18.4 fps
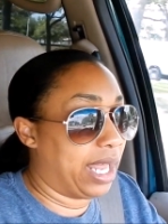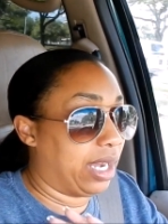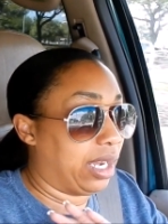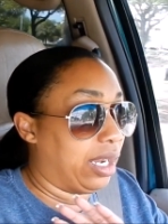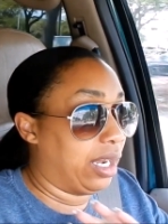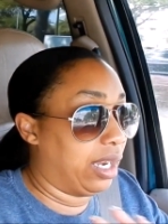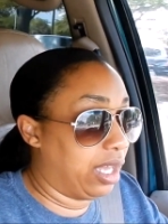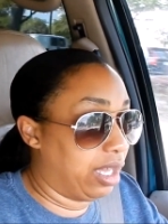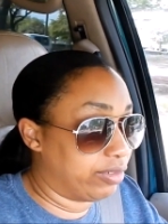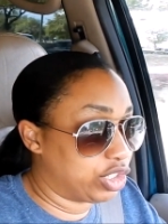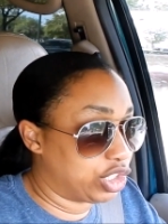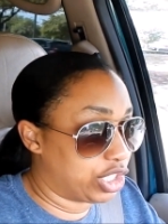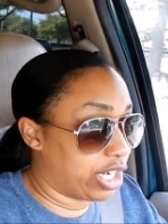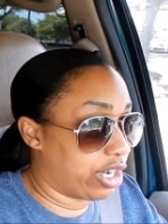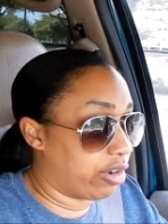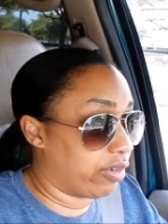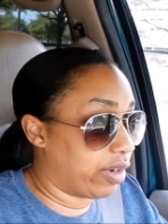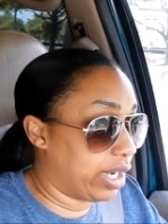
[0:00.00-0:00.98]
I love
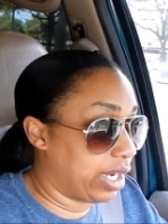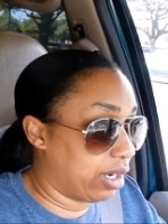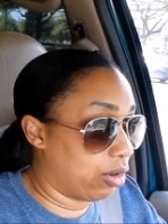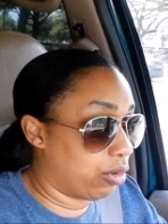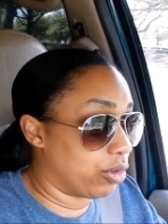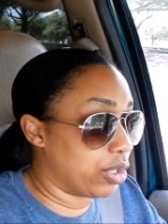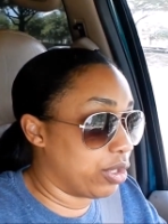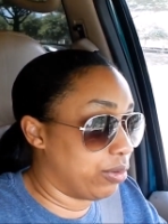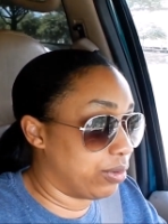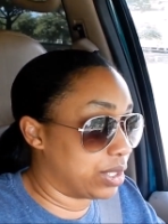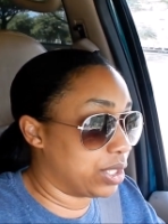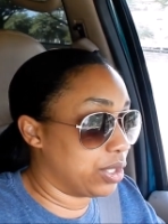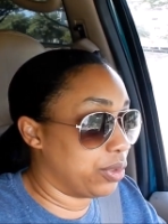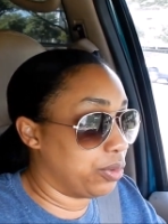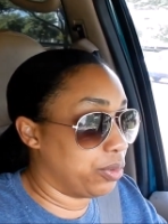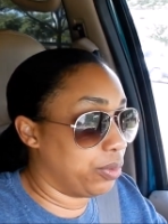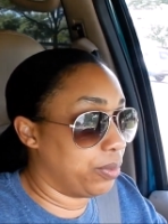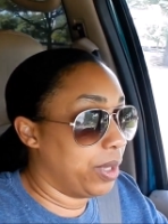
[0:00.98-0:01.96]
sharing on
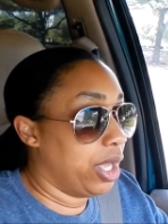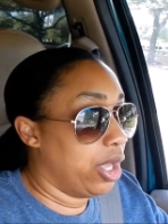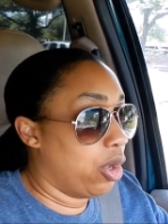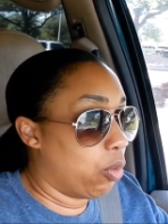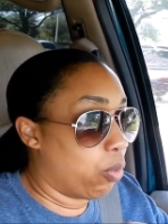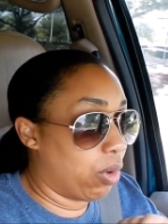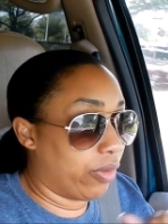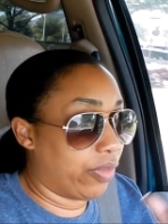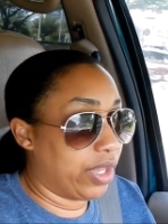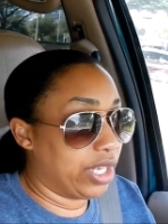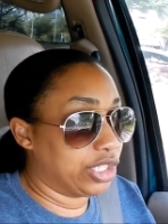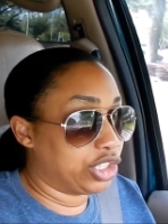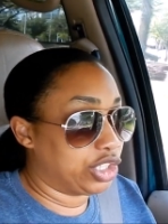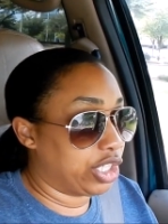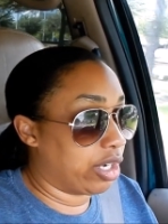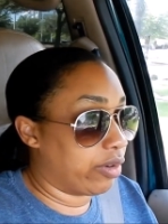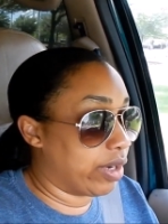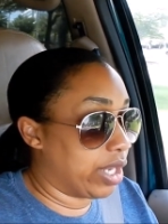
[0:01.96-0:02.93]
YouTube, whether
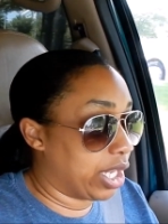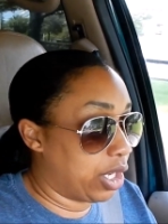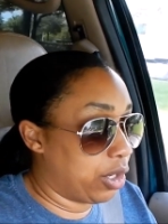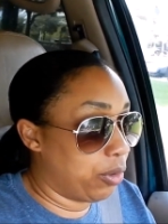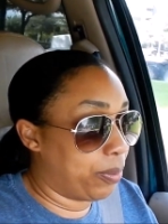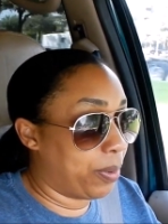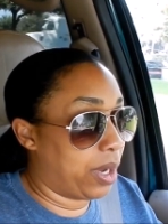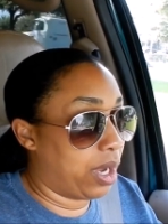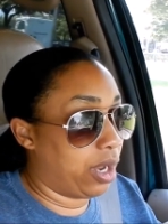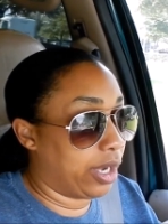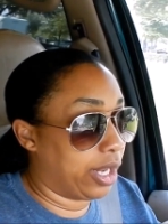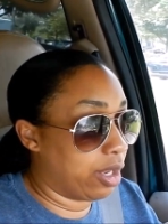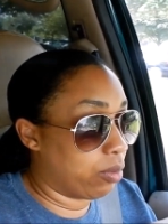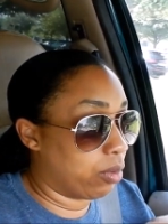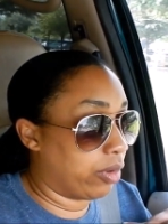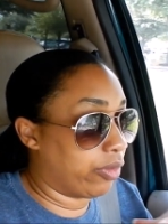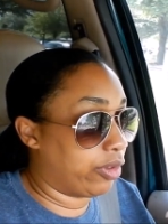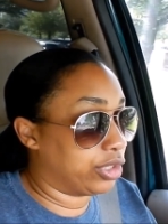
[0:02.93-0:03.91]
it's sharing
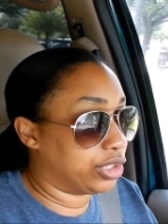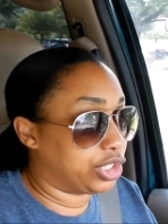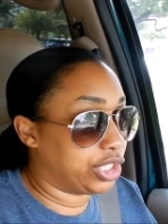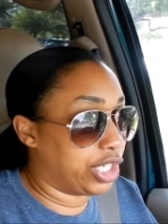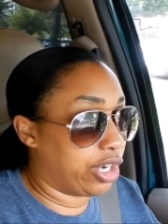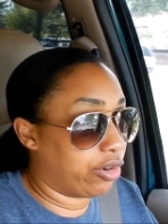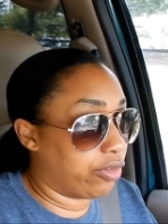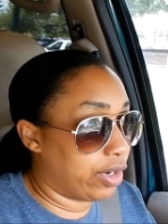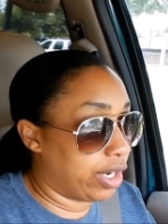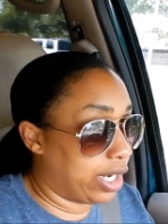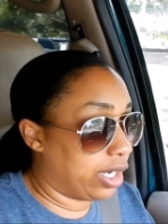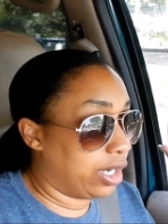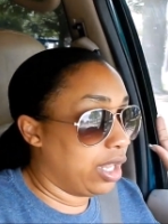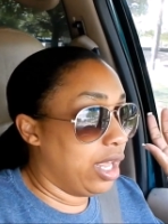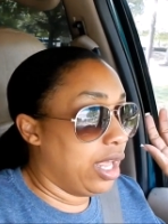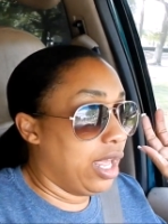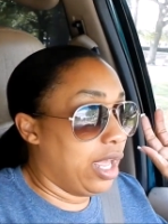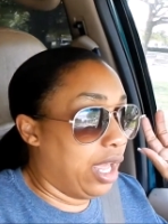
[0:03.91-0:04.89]
couponing, whether it's sharing
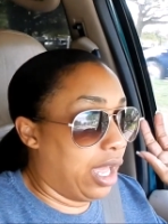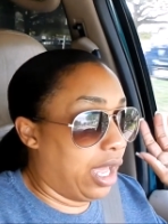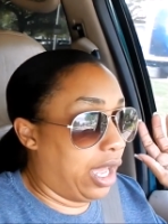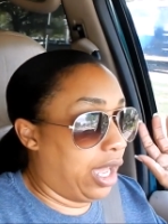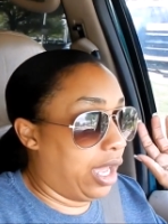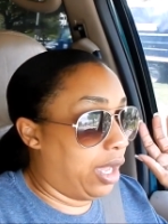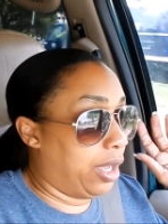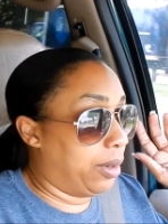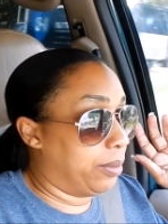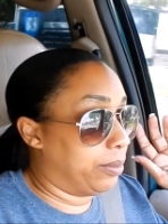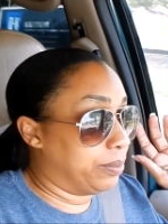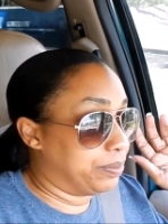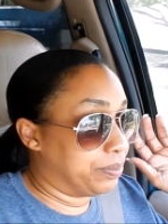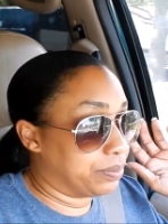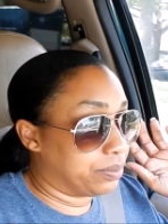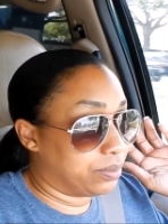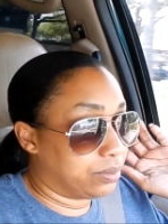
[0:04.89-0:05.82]
um,